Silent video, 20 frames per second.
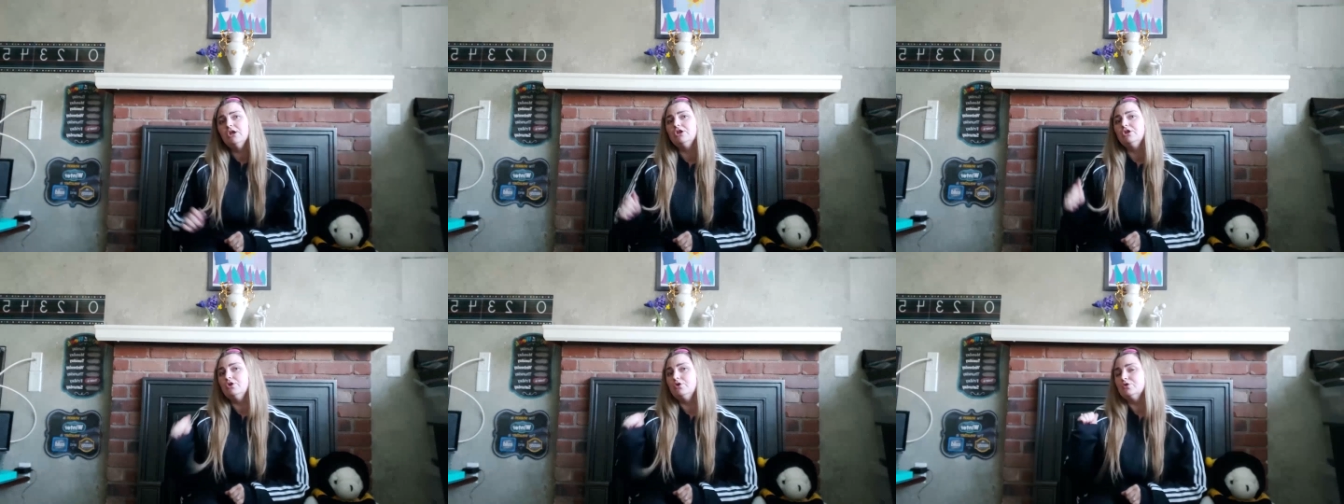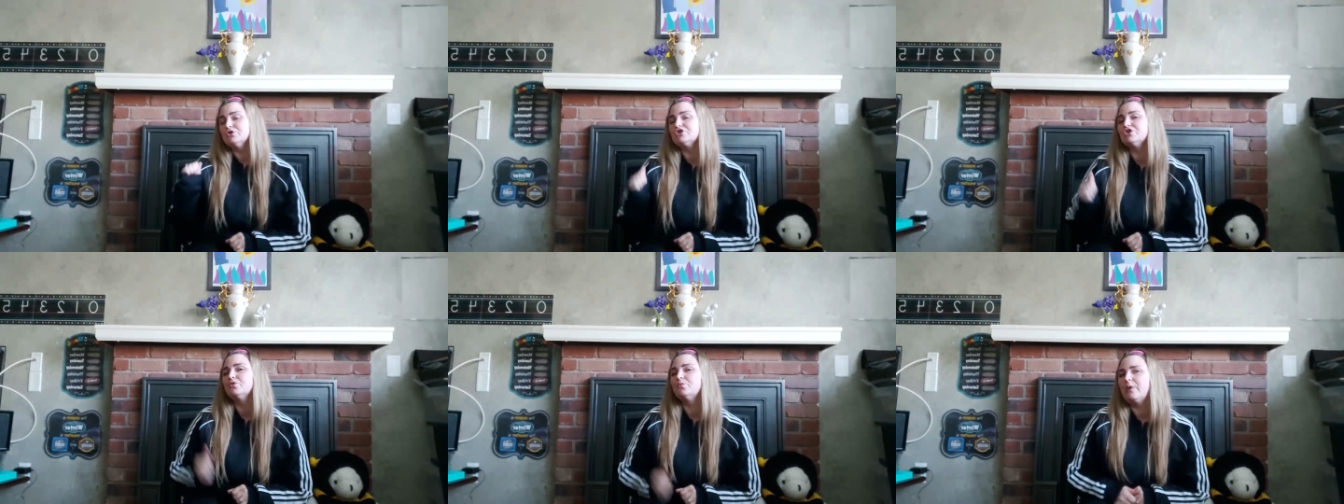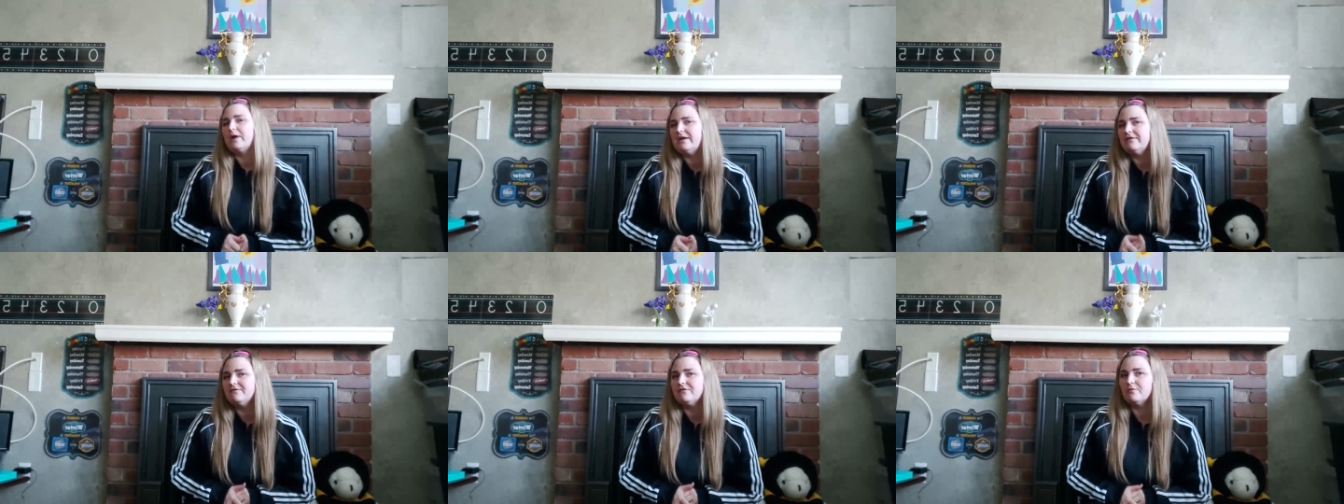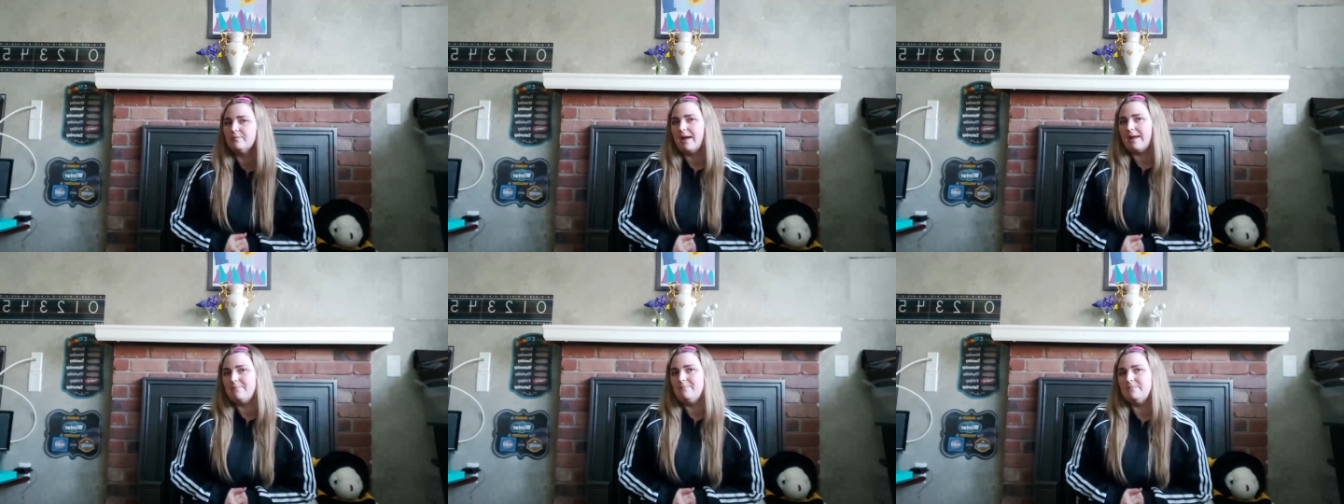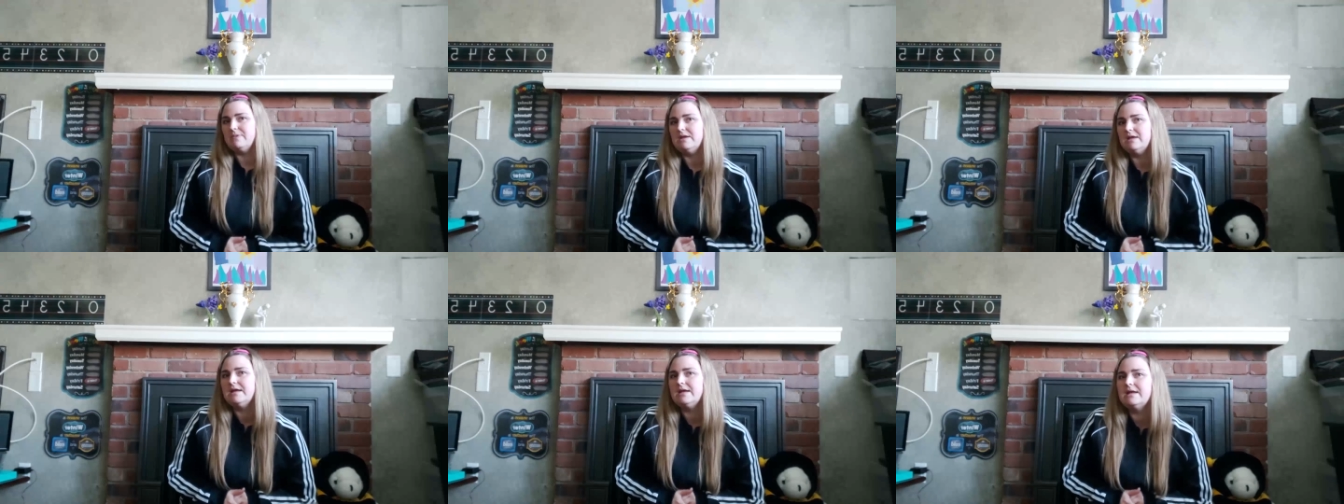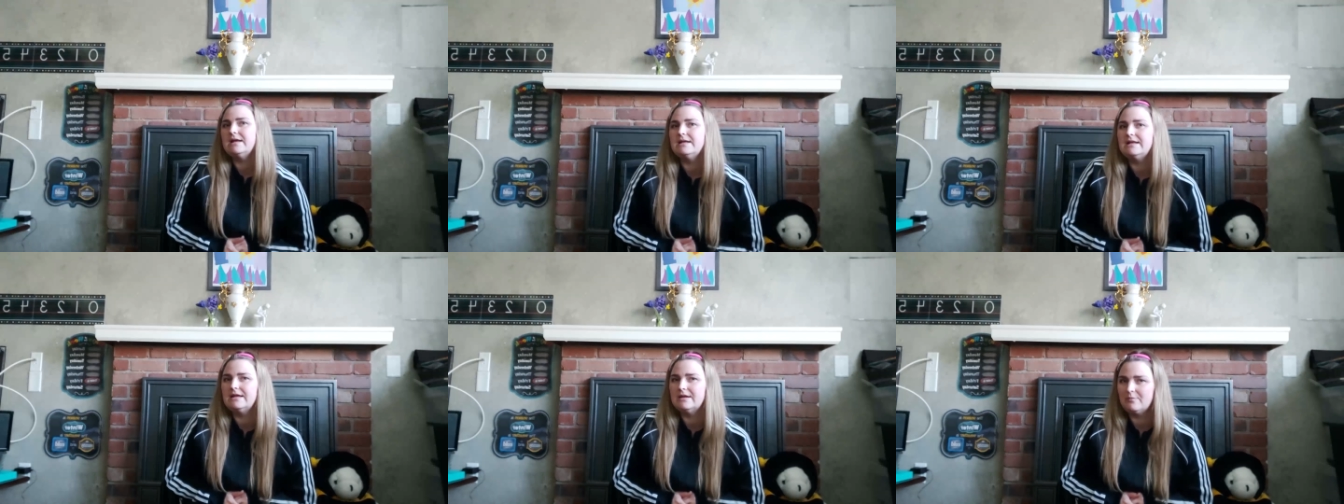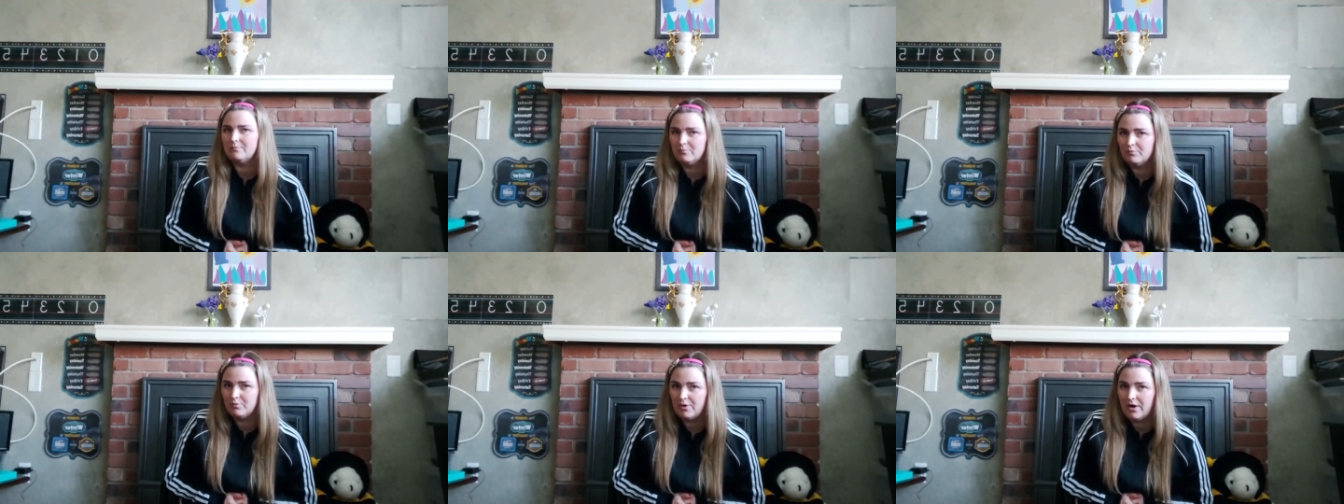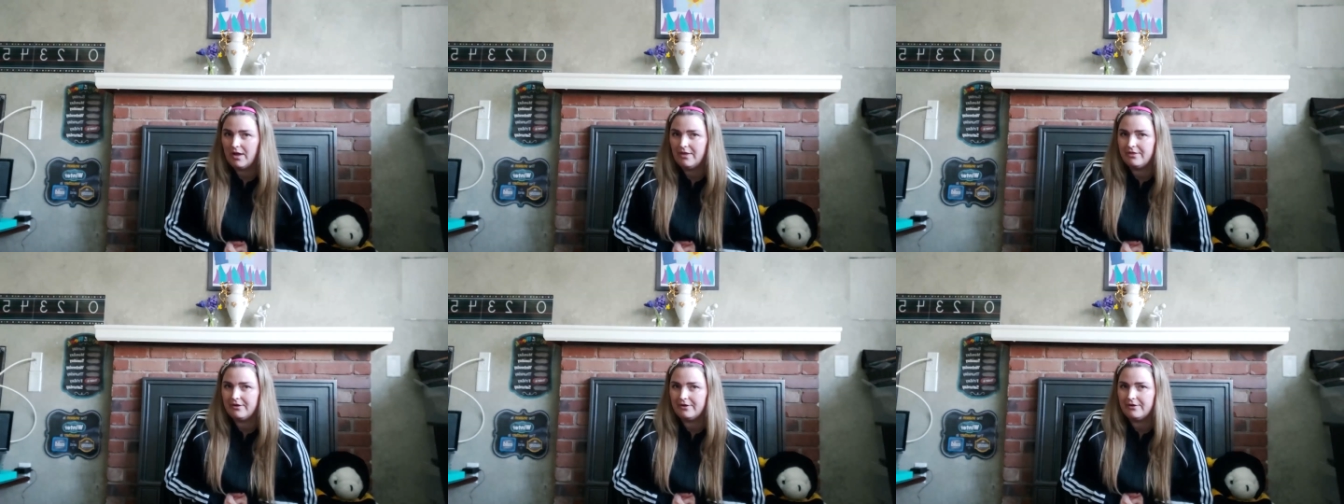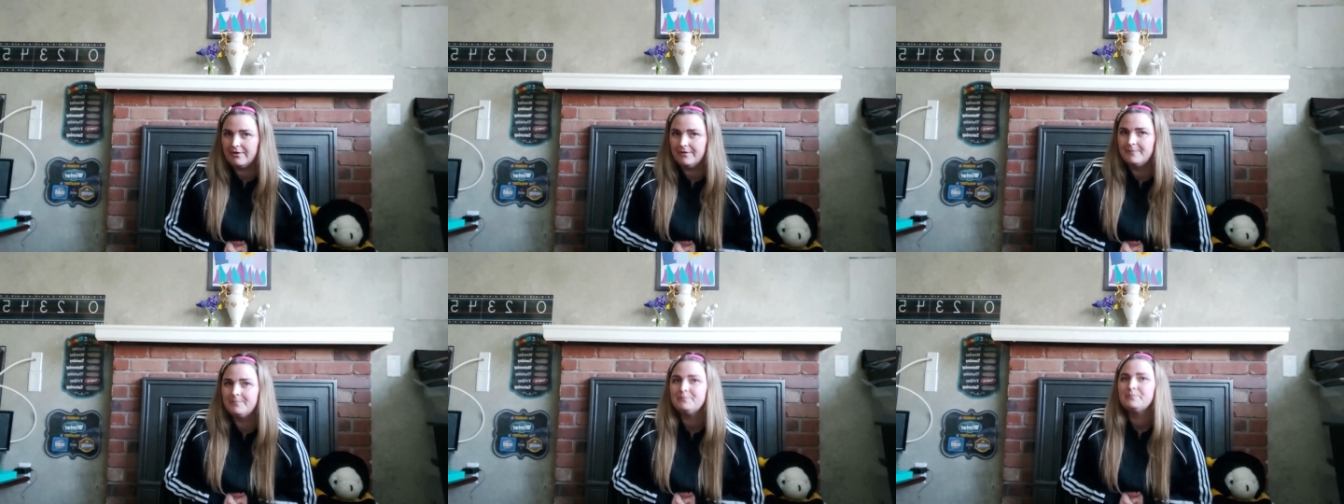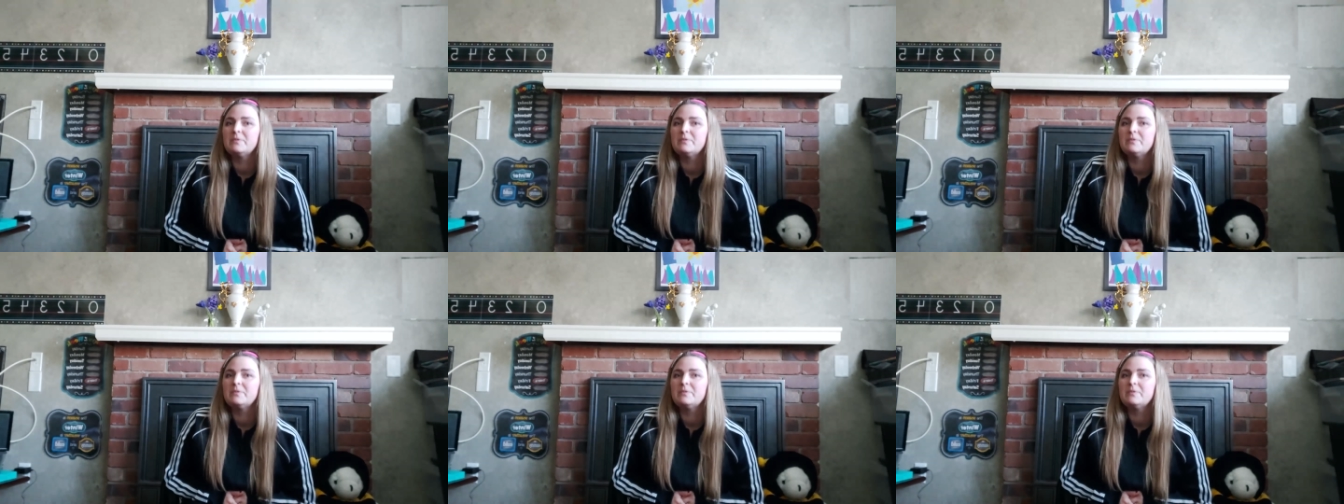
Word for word: You should wait for my medium brother.